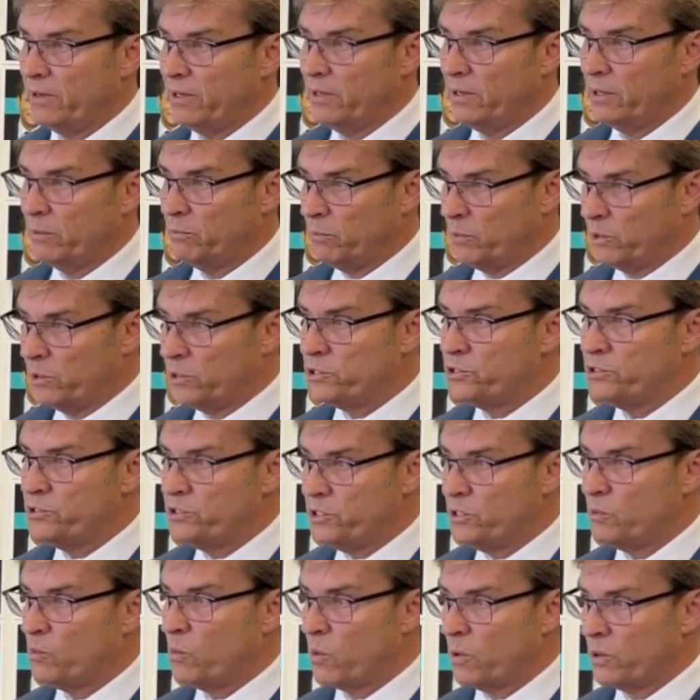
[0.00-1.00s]

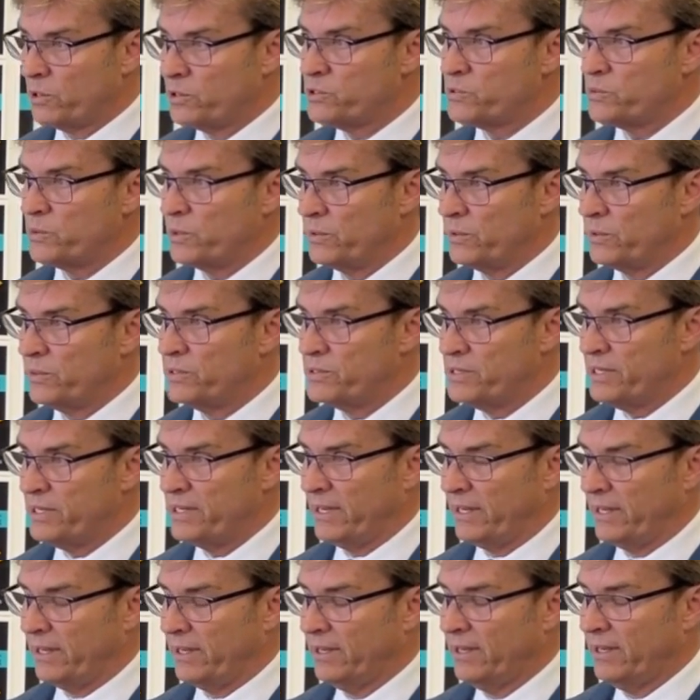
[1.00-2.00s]
emergency wards throughout the
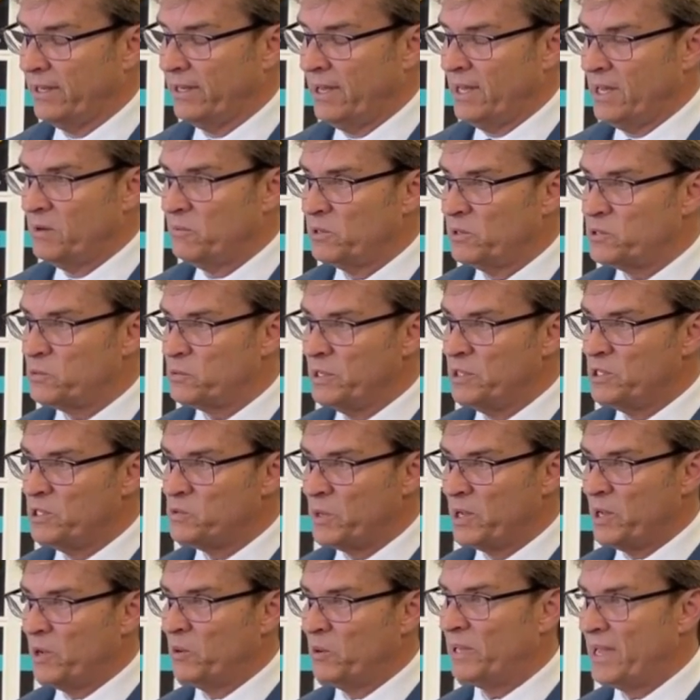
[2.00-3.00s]
city, which
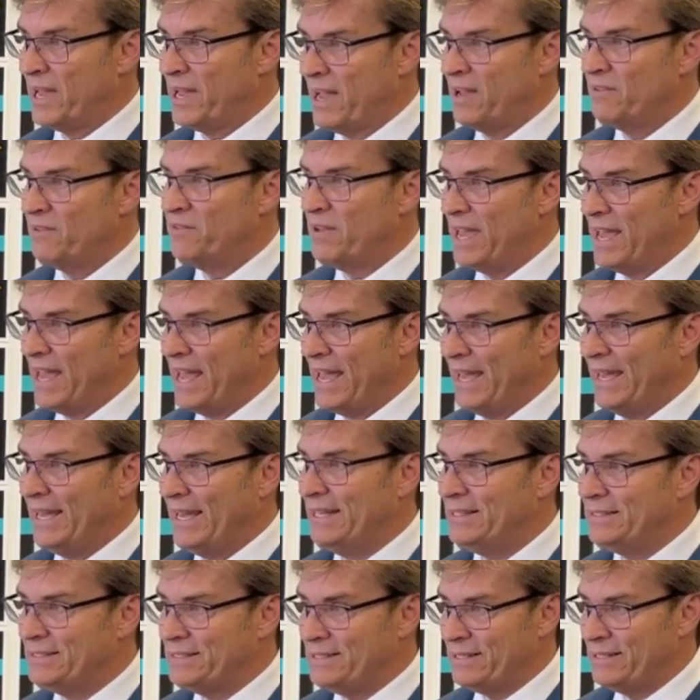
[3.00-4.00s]
means we only have
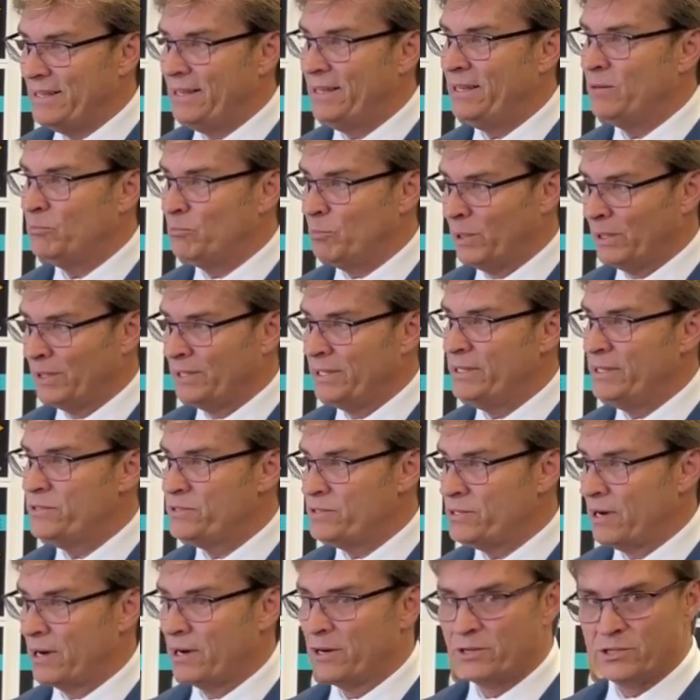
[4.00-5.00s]
18
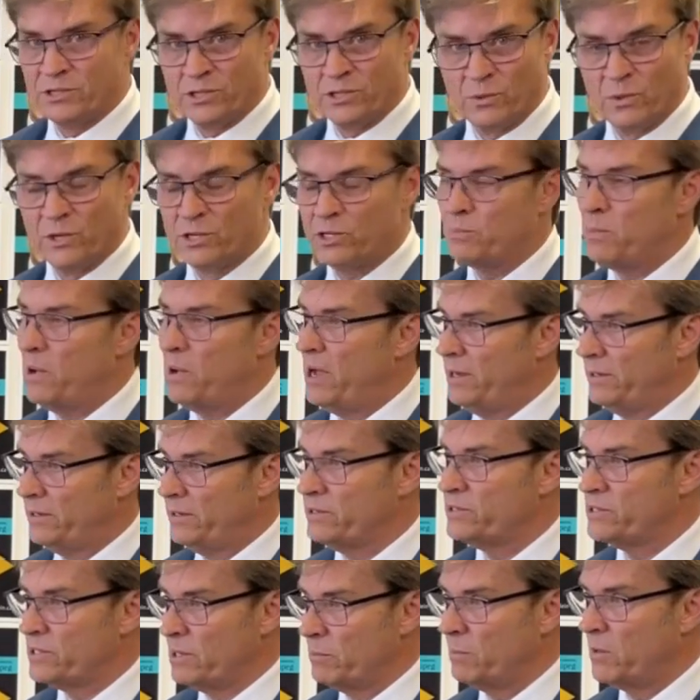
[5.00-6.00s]
police cars to respond
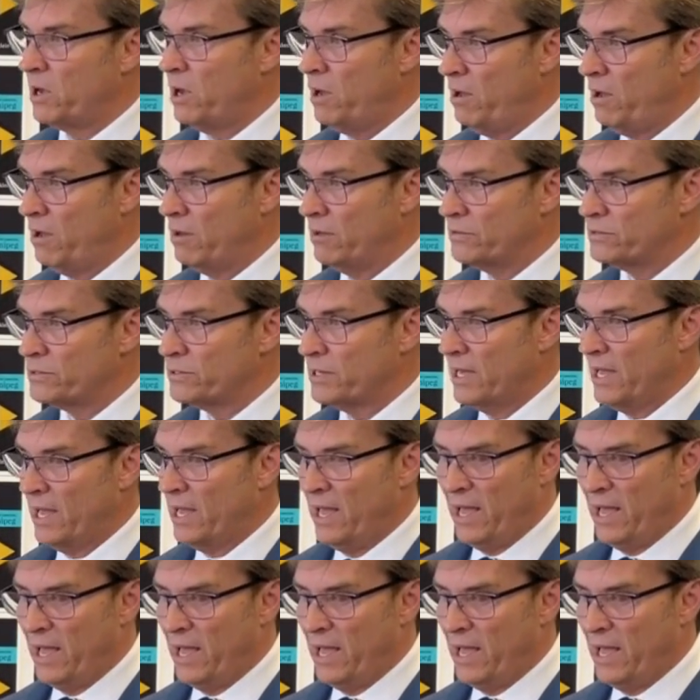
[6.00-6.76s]
to some calls.